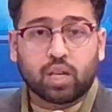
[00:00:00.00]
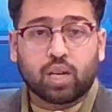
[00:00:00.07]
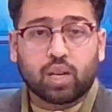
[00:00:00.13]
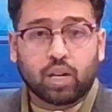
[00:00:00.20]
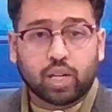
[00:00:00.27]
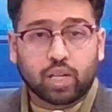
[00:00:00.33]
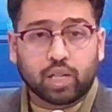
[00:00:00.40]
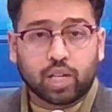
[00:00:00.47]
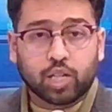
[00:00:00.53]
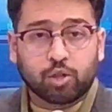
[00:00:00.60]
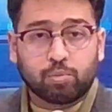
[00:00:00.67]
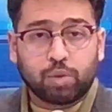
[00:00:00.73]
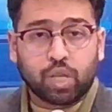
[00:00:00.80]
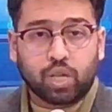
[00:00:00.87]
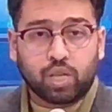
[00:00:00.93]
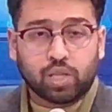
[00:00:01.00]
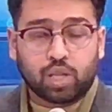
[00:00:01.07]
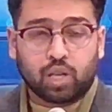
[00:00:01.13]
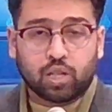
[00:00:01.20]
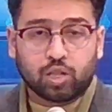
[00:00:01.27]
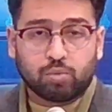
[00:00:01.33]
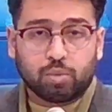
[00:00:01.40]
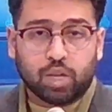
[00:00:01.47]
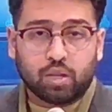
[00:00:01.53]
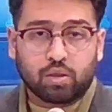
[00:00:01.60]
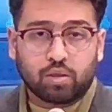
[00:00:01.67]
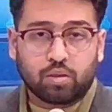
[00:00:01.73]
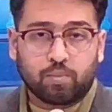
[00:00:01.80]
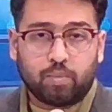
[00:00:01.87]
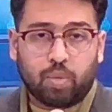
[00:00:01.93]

nine Kashmiris last month.